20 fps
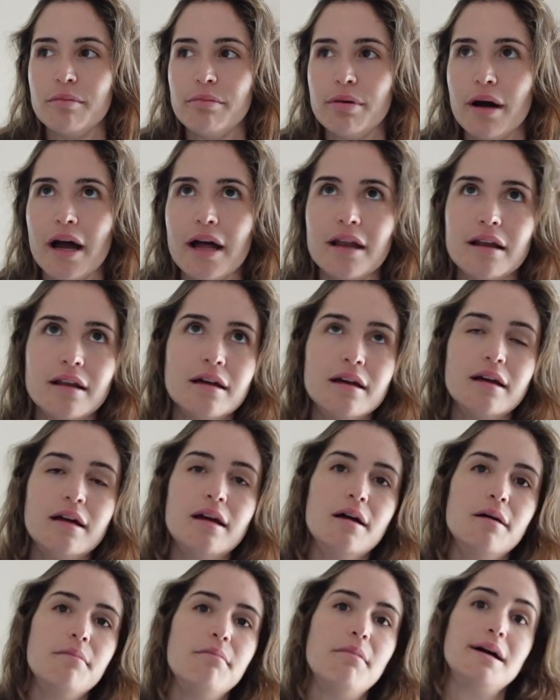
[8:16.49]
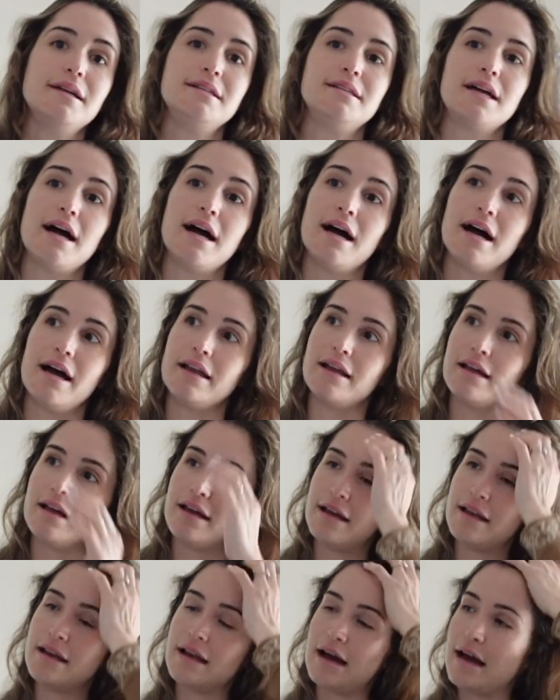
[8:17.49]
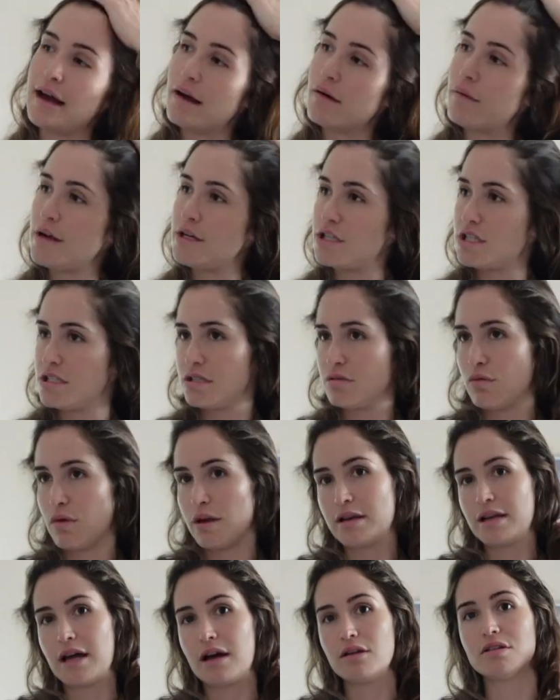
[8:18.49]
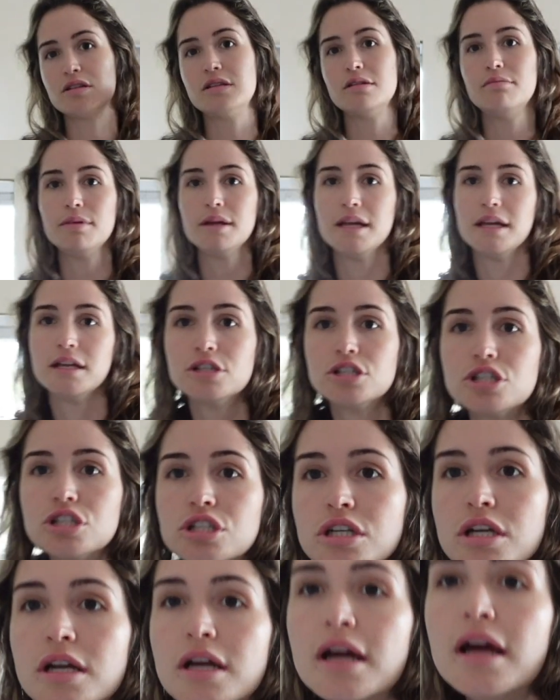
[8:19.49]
But my dad and I, we just went down to the beach